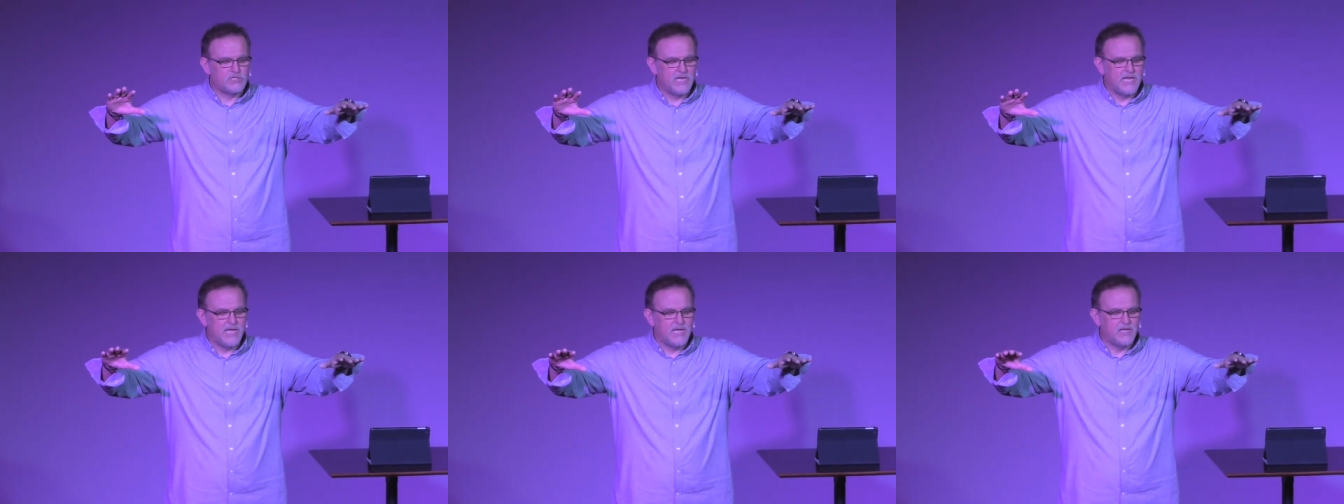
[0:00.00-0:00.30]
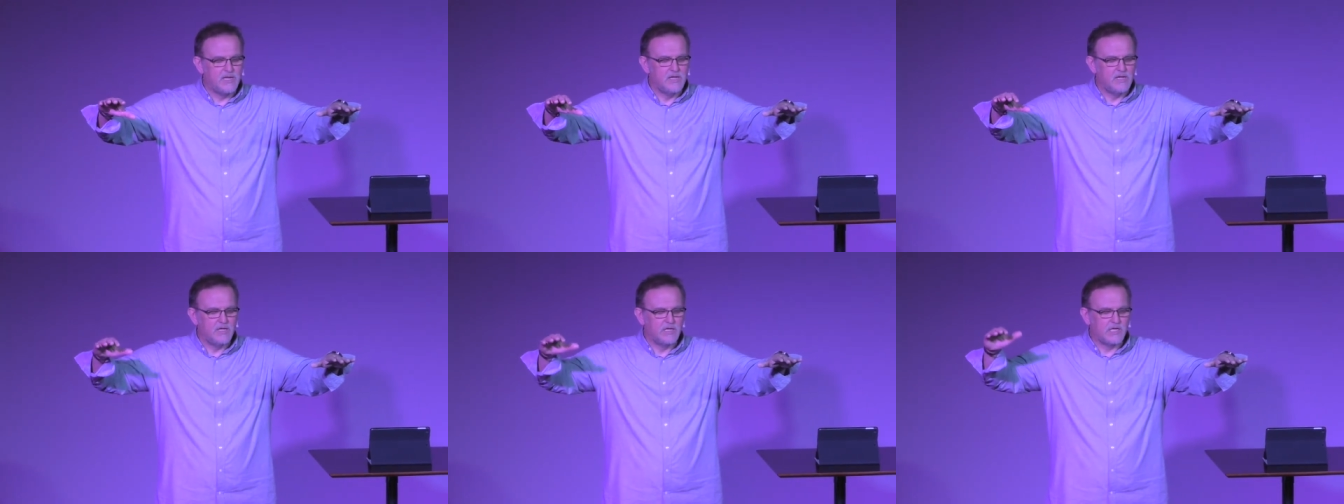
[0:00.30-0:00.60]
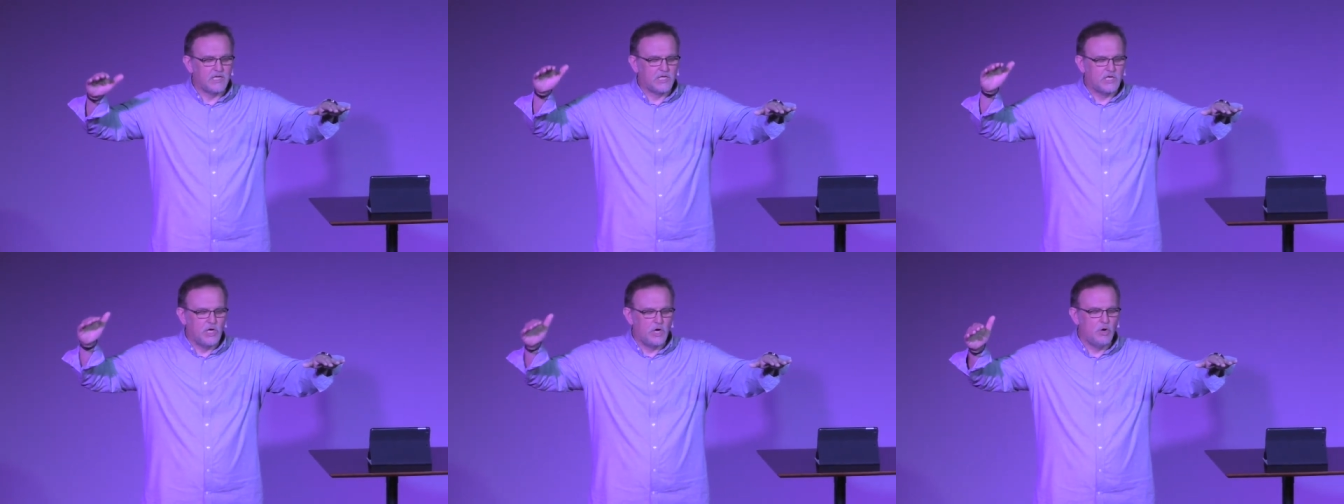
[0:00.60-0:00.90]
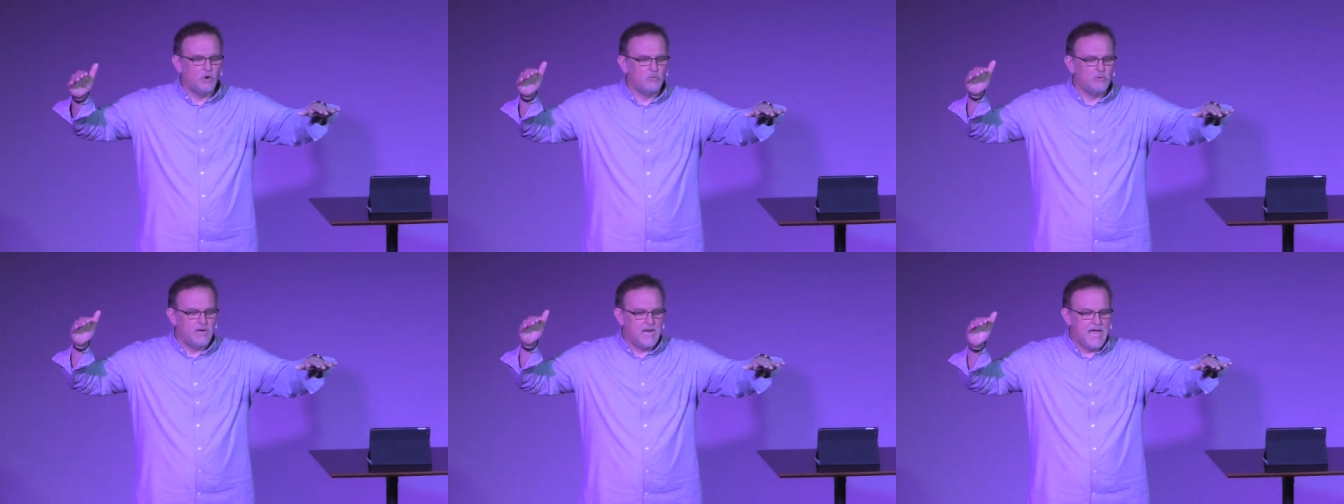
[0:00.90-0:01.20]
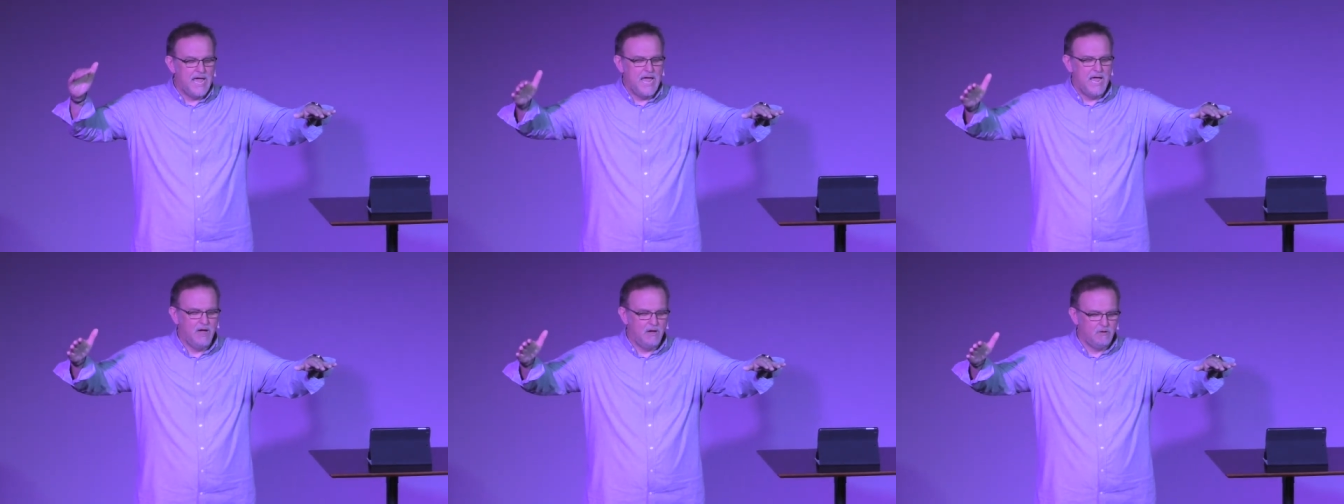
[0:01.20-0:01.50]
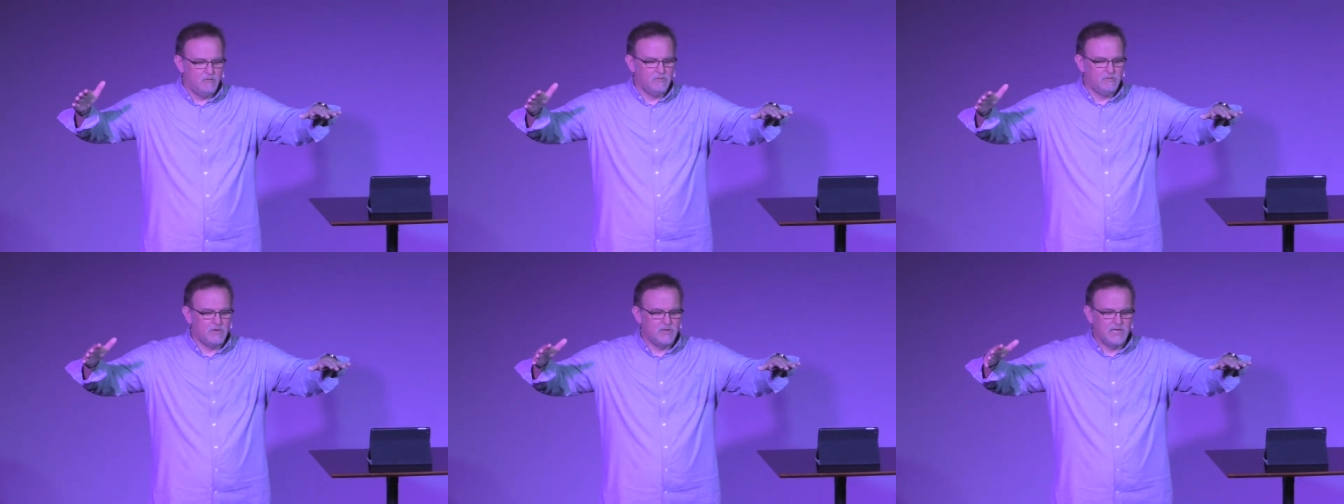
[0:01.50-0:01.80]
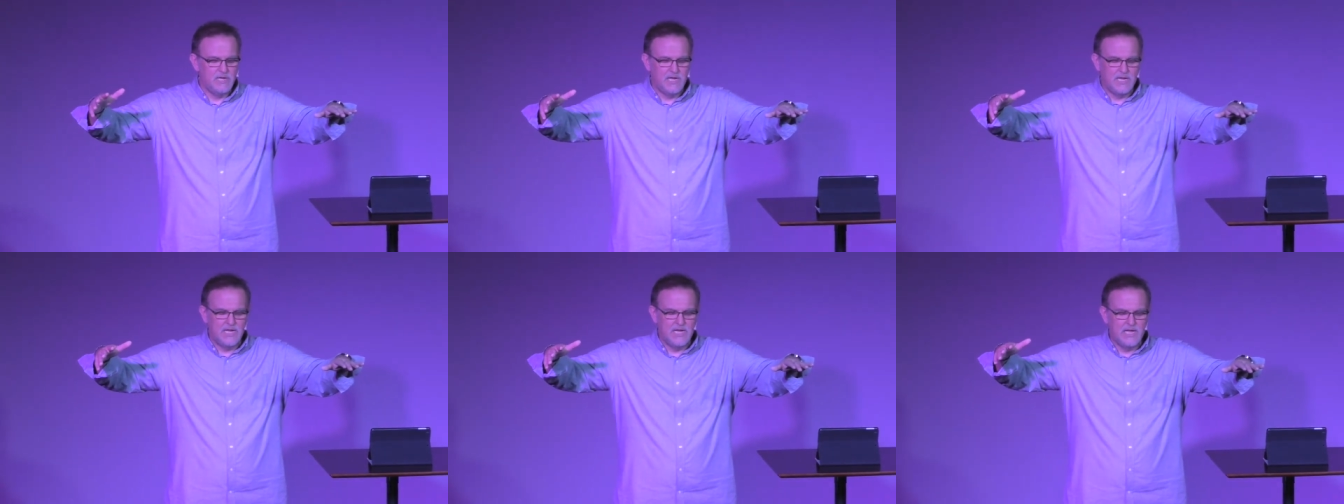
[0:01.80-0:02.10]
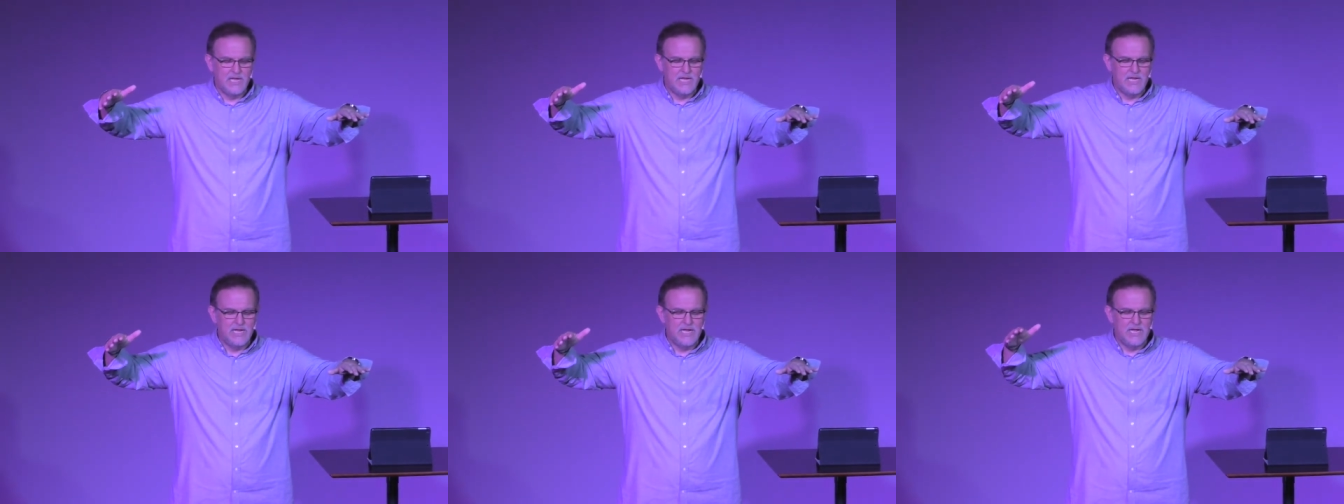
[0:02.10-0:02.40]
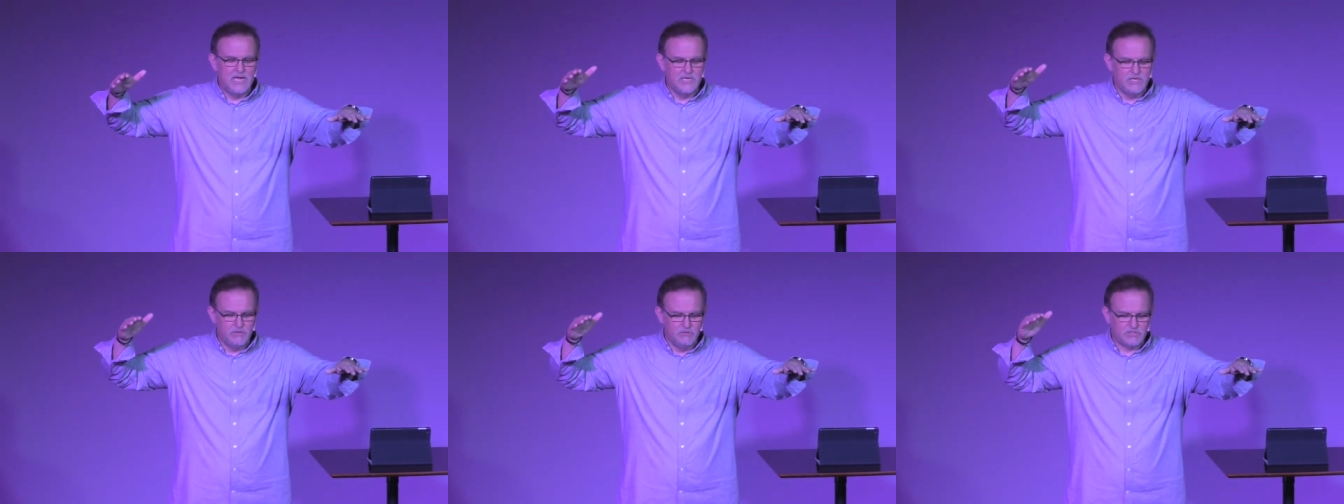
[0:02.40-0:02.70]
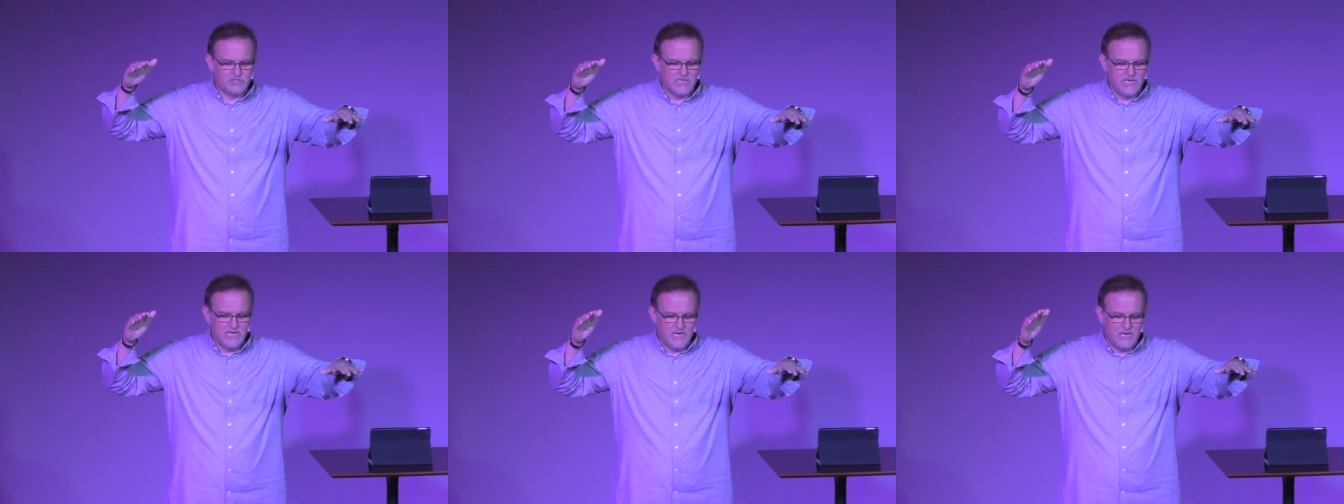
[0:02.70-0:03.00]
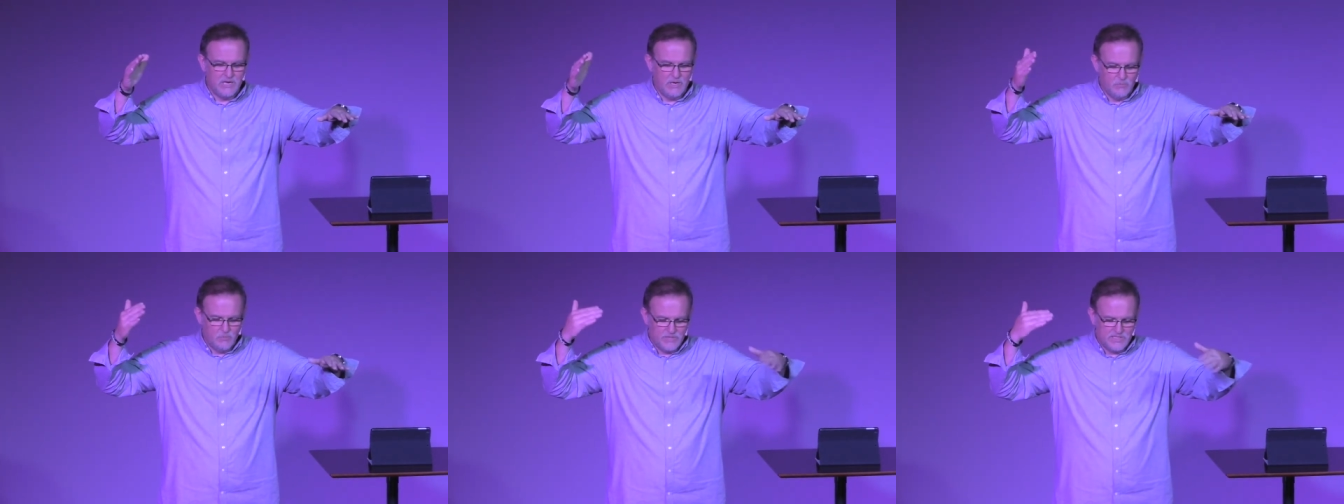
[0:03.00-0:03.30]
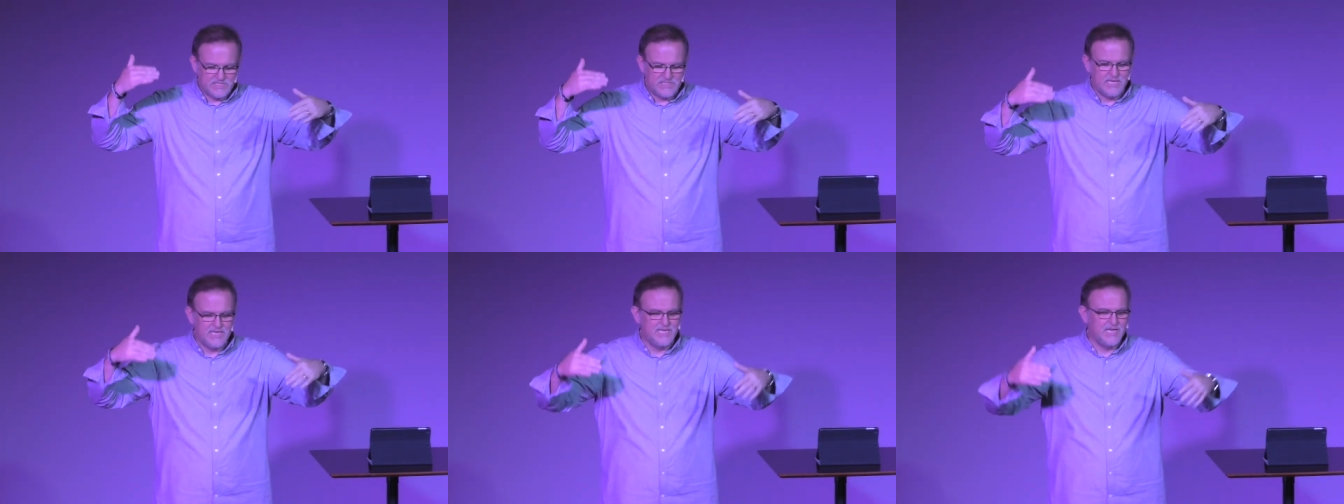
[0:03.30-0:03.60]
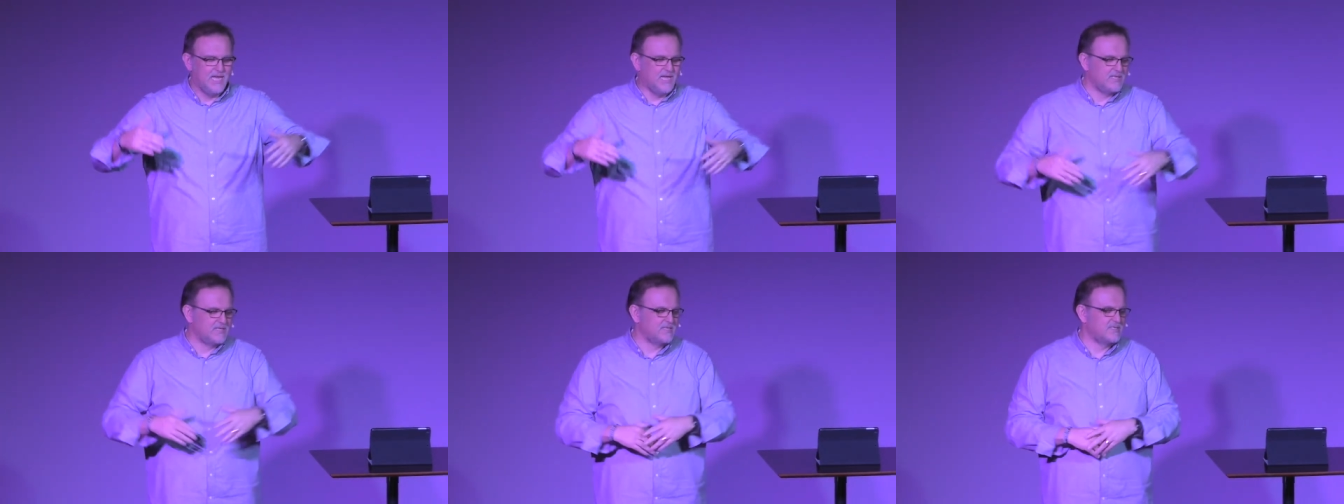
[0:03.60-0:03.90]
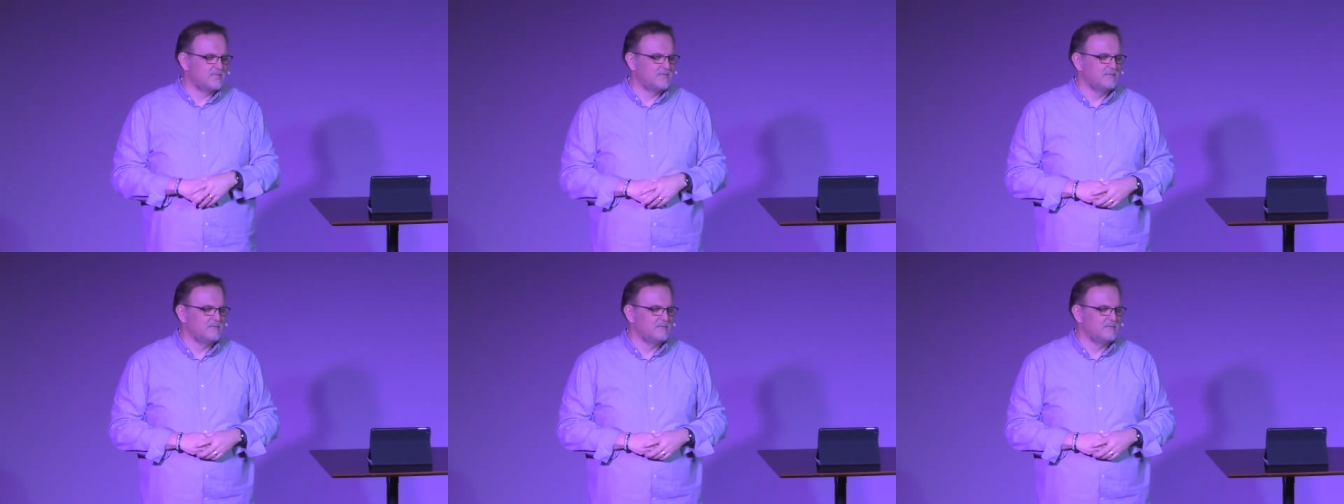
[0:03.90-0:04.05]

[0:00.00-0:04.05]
say, Go now, and you say, and we say yes.